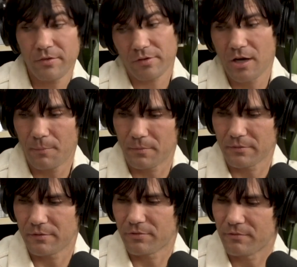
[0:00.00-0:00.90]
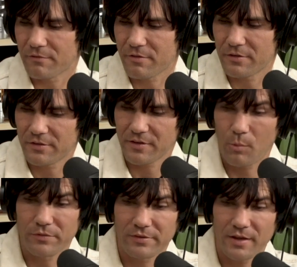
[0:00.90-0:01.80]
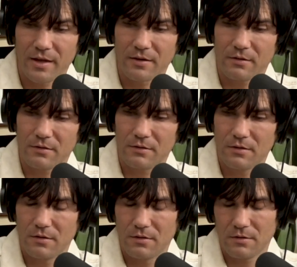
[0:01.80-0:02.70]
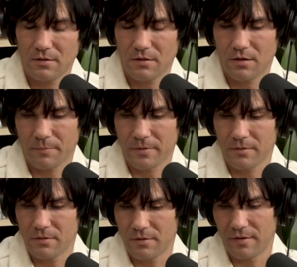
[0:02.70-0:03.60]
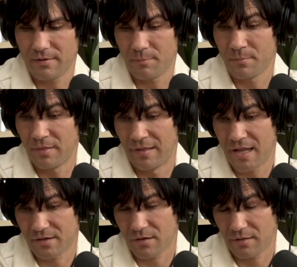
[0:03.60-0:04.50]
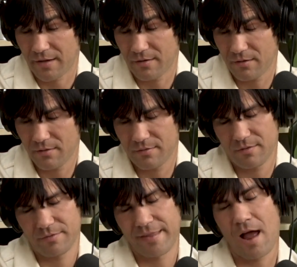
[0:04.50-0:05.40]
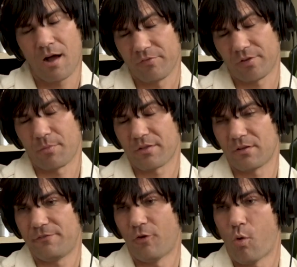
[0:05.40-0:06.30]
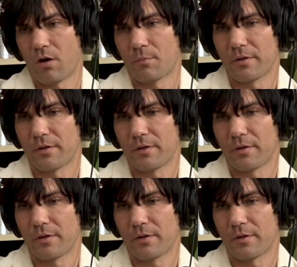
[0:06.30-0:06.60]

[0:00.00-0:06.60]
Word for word: There's a couple of different reasons I would say. Mm-hmm. I mean, later, like now, obviously, I'm thirty-four.